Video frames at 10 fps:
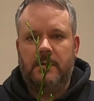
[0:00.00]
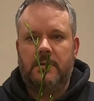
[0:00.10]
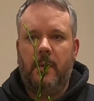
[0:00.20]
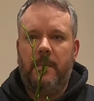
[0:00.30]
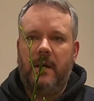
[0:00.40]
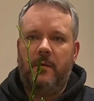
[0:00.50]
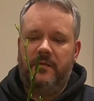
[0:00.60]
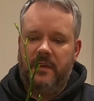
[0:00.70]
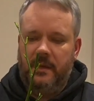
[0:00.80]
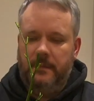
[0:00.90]
So we're back with
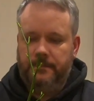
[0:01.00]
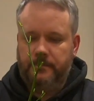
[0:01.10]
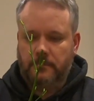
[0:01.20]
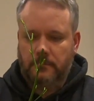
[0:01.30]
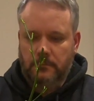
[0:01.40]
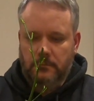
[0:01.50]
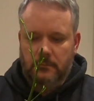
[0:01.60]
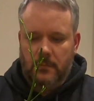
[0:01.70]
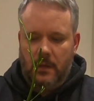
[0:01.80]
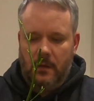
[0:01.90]
the
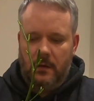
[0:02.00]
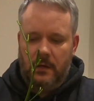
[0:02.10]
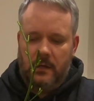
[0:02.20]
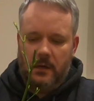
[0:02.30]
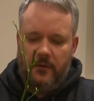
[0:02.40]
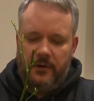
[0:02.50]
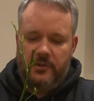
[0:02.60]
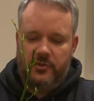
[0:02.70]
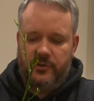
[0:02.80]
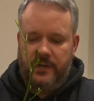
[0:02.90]
little
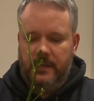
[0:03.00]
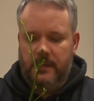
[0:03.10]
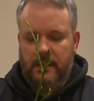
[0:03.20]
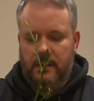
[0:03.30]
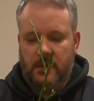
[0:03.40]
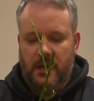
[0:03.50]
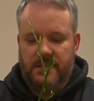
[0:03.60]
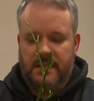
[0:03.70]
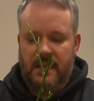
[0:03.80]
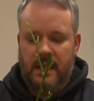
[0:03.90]
orange tree,
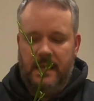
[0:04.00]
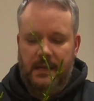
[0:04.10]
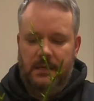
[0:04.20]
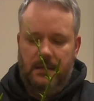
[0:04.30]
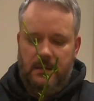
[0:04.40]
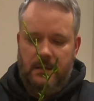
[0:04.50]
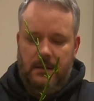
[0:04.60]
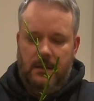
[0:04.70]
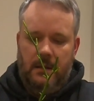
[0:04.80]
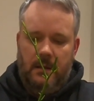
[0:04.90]
nice and clean.
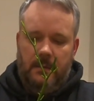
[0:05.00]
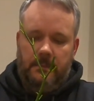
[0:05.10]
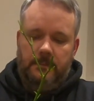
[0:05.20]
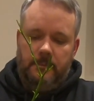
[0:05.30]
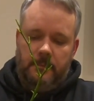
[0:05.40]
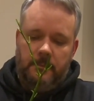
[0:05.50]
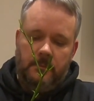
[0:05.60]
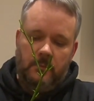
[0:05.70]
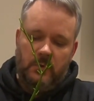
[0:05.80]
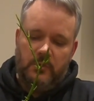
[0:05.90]

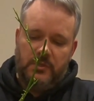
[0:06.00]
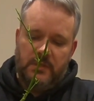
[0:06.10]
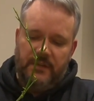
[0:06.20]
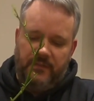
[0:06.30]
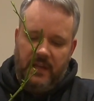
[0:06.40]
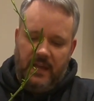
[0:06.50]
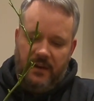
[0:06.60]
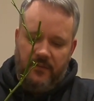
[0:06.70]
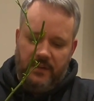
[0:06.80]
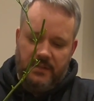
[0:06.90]
We'll just lift it
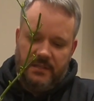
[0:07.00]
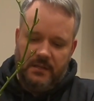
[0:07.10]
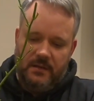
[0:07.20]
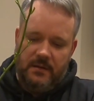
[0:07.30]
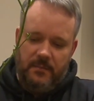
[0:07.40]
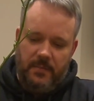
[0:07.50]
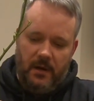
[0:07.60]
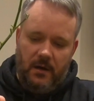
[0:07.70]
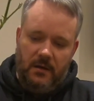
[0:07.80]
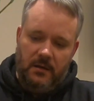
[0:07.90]
out of its
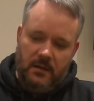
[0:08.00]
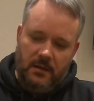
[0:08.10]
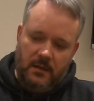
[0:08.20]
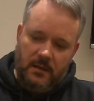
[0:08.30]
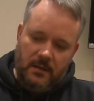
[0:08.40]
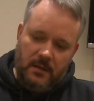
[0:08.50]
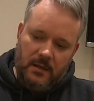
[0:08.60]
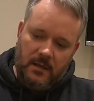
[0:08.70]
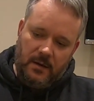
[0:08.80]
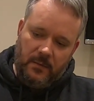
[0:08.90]
pot,
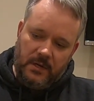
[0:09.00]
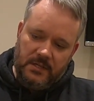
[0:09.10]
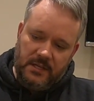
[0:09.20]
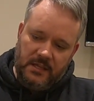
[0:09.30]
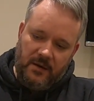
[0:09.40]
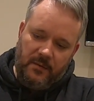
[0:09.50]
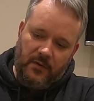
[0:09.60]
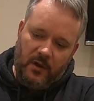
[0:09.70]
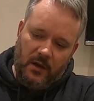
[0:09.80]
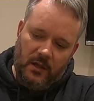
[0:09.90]
and we can see there we've
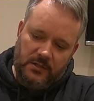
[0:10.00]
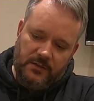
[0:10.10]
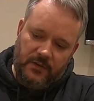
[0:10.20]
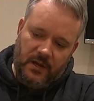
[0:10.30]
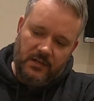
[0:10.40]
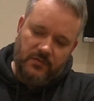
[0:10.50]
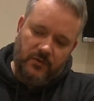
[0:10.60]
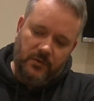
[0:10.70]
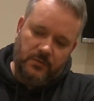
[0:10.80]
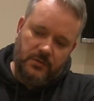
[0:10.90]
got lots of nice
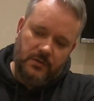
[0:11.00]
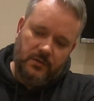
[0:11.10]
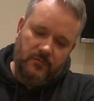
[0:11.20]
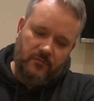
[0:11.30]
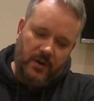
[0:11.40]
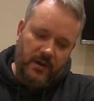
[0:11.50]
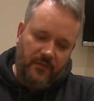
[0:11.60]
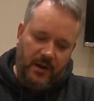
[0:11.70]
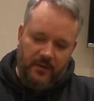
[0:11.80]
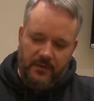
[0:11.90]
roots running
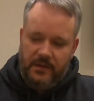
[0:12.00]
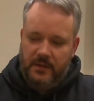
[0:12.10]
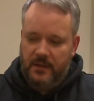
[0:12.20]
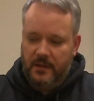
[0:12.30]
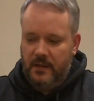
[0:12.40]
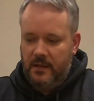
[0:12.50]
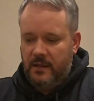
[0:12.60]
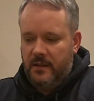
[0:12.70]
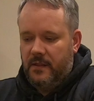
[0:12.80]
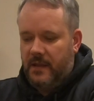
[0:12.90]
around
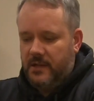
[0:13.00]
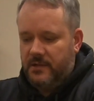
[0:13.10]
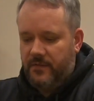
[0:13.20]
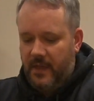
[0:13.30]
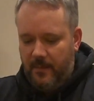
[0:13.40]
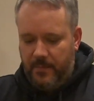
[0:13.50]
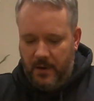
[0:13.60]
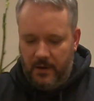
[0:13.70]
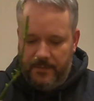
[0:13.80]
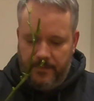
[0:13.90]
the edge of that
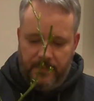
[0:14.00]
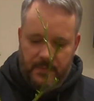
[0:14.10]
pot.